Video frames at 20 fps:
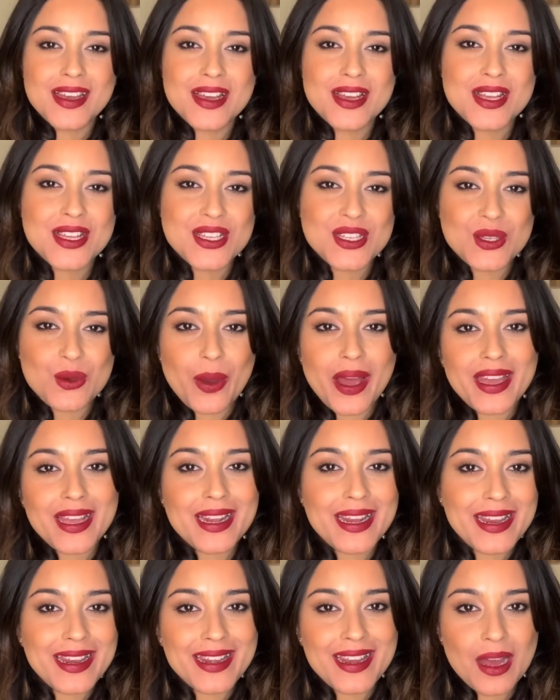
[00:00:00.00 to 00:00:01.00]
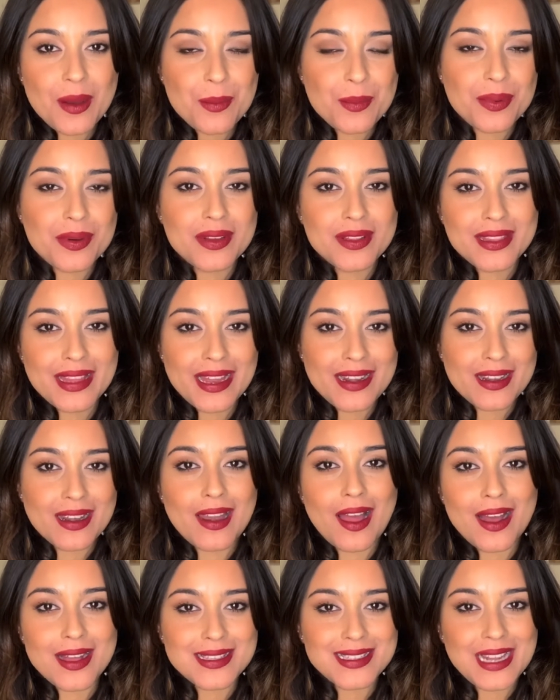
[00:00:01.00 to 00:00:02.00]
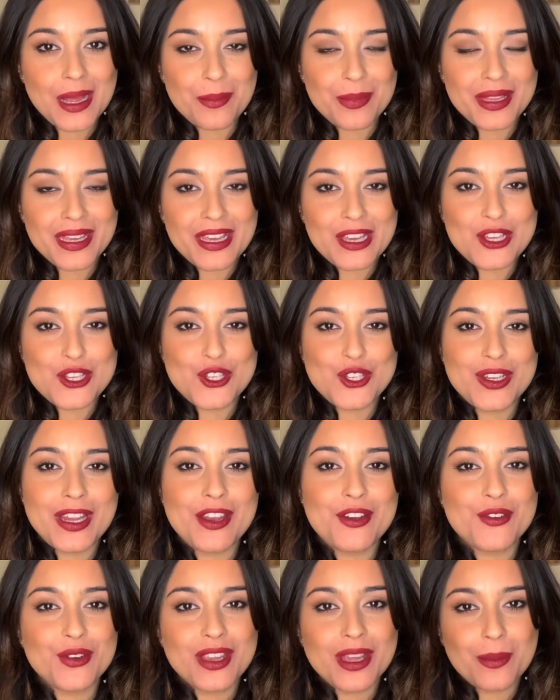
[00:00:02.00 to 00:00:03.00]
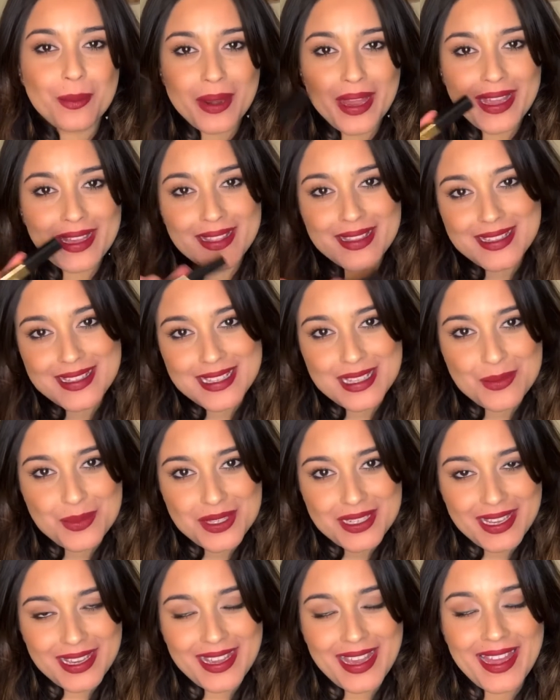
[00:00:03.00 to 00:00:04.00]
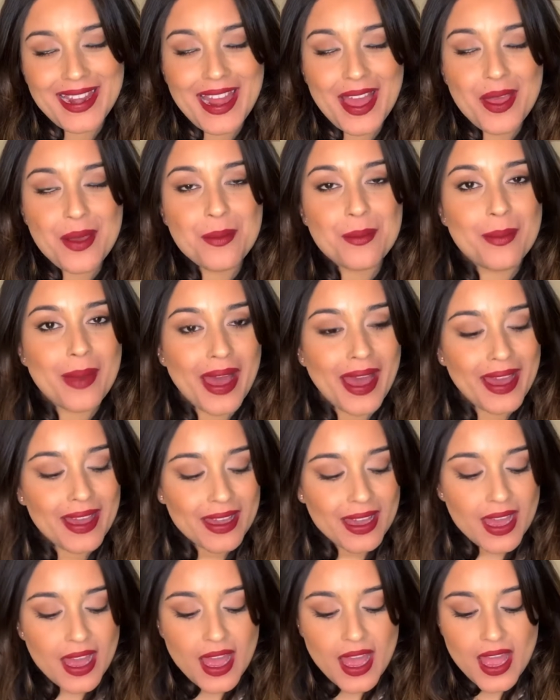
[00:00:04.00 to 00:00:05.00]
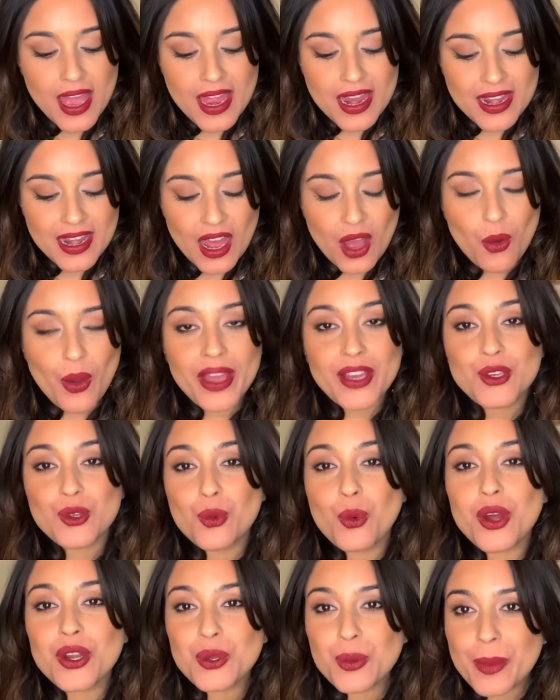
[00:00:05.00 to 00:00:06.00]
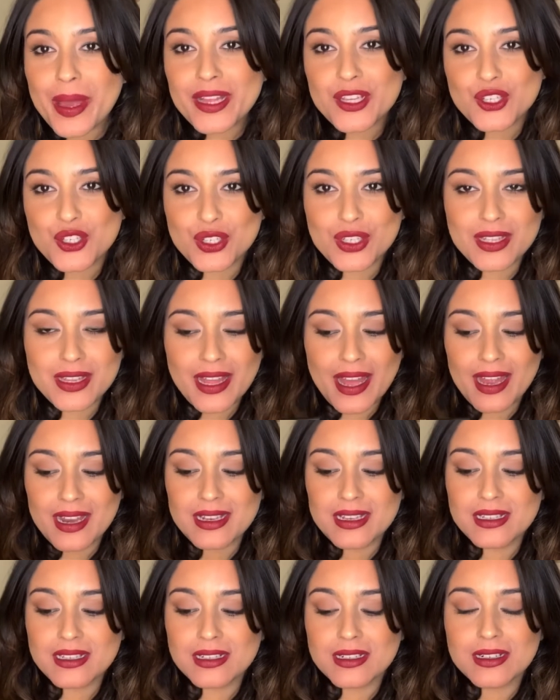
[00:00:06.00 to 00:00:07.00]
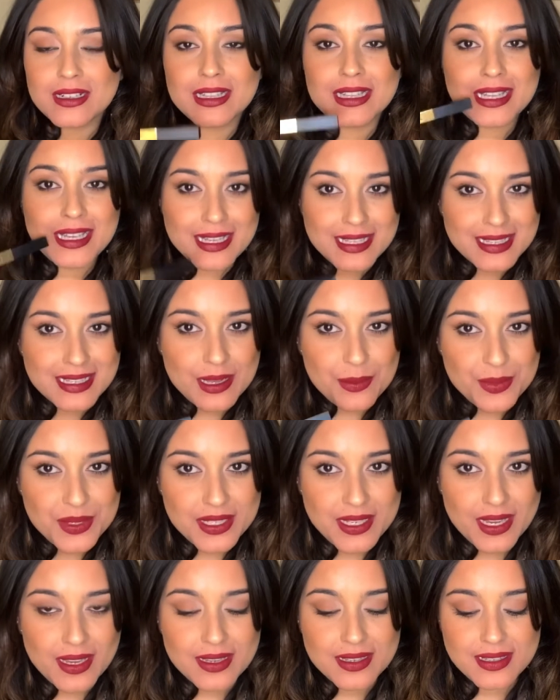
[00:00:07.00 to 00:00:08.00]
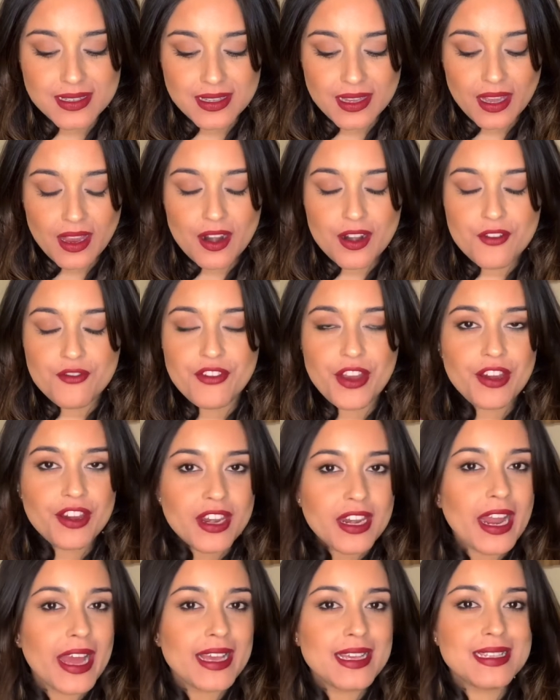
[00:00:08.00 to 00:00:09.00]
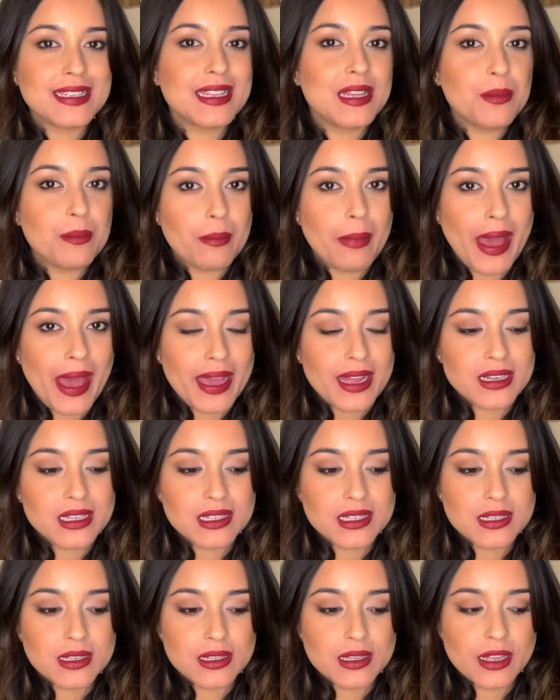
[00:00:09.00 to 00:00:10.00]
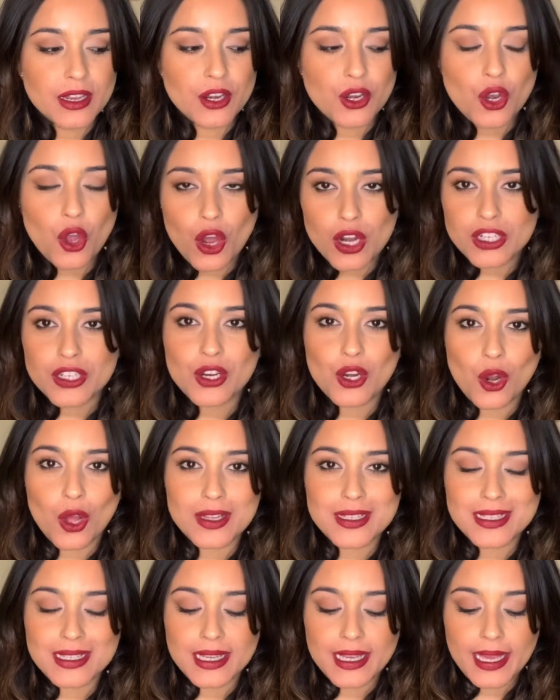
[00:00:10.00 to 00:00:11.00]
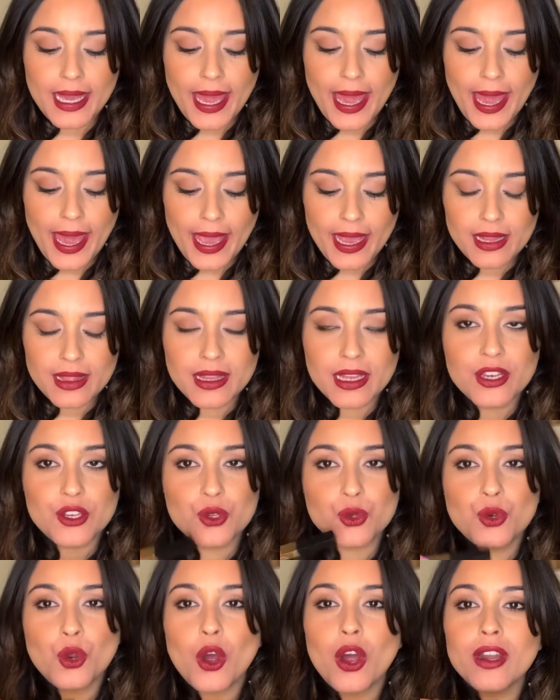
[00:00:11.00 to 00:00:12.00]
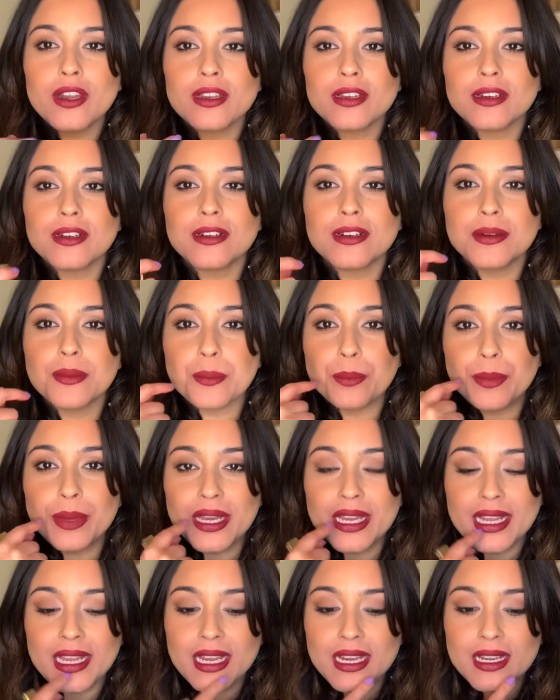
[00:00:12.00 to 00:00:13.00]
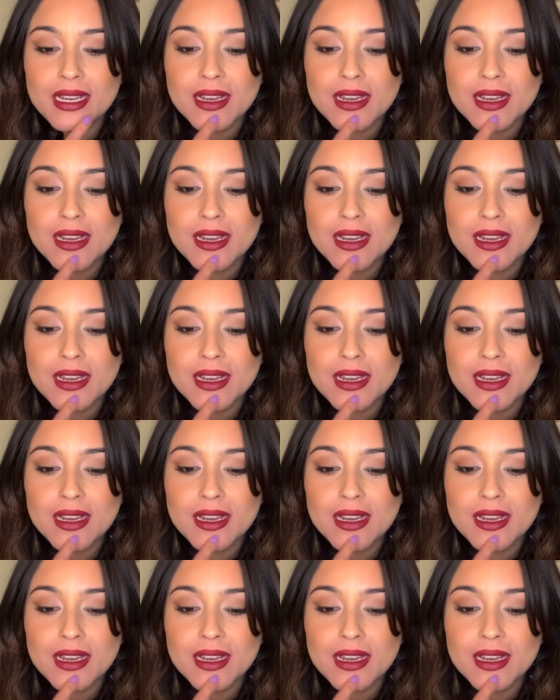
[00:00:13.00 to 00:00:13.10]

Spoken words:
So I cleaned up that last application and reapplied this lipstick and I am back. Now I do want to mention that these lipsticks, they are very nicely matte, they're not glossy and they do not bleed